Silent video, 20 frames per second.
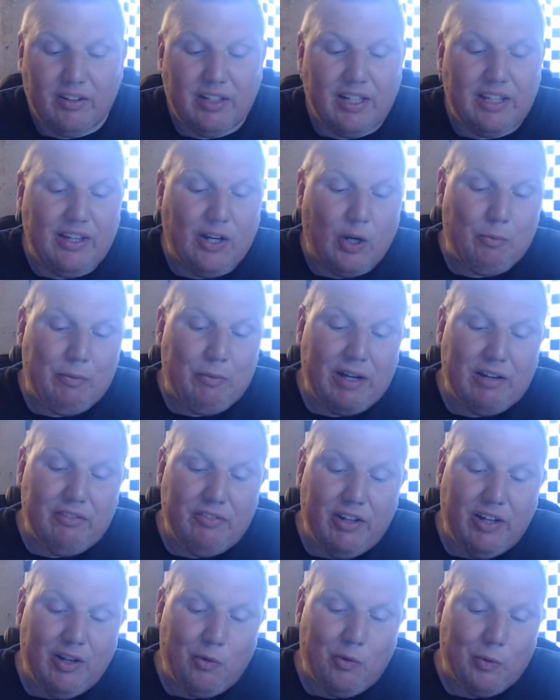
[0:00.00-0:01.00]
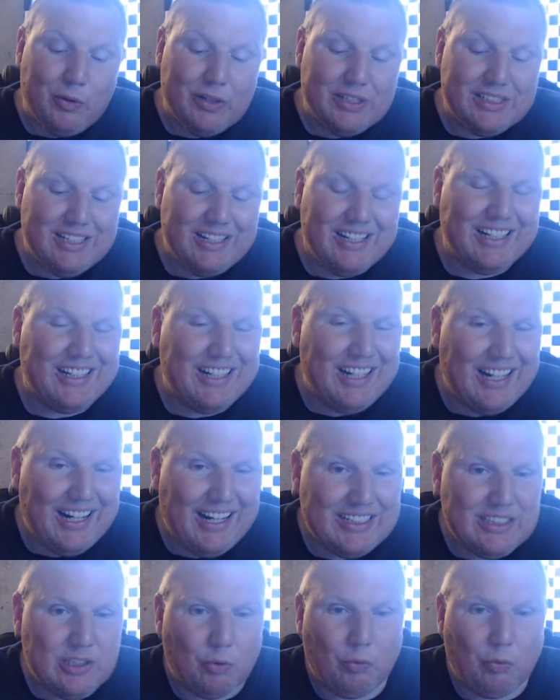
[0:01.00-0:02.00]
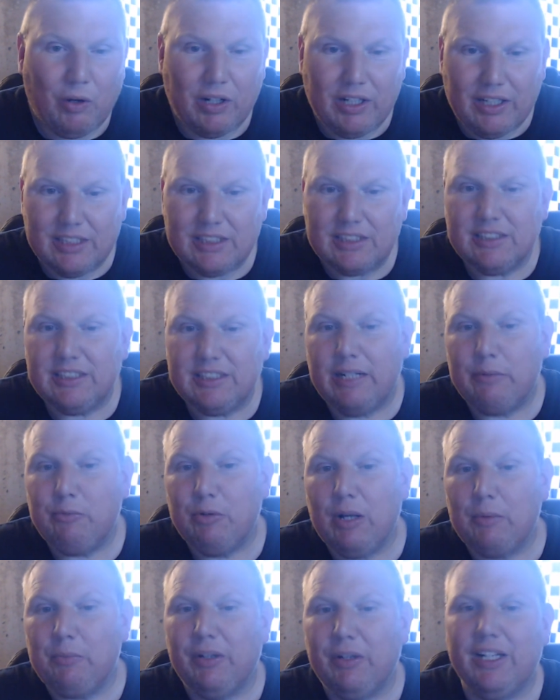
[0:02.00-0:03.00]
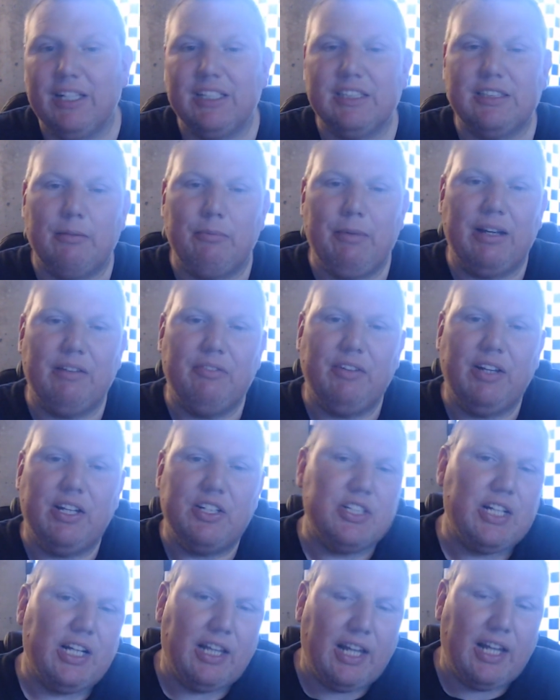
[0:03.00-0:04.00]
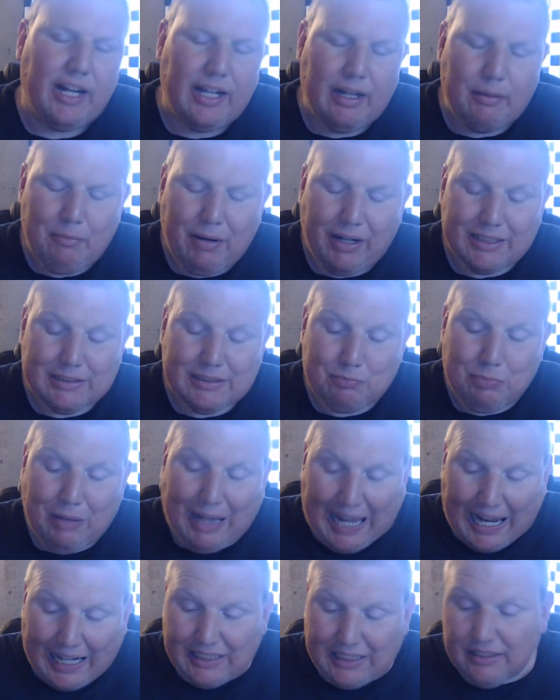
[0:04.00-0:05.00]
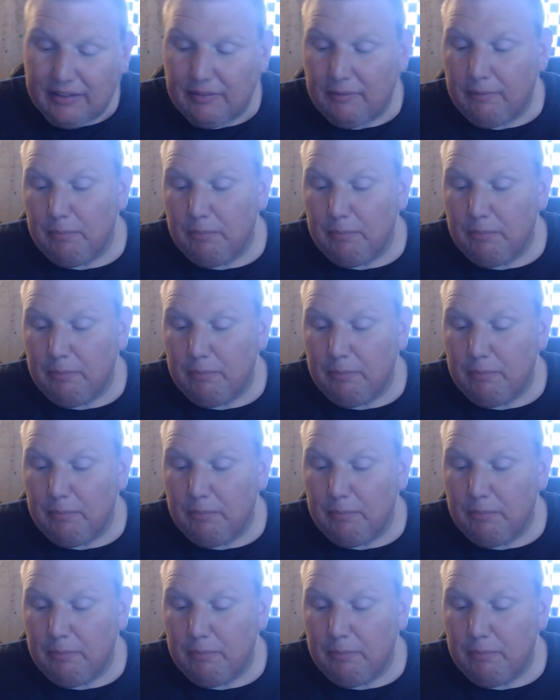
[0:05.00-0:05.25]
And then our main event was Nick Gage and Ruckus teaming up against the main event, J Lyon and Midas Black.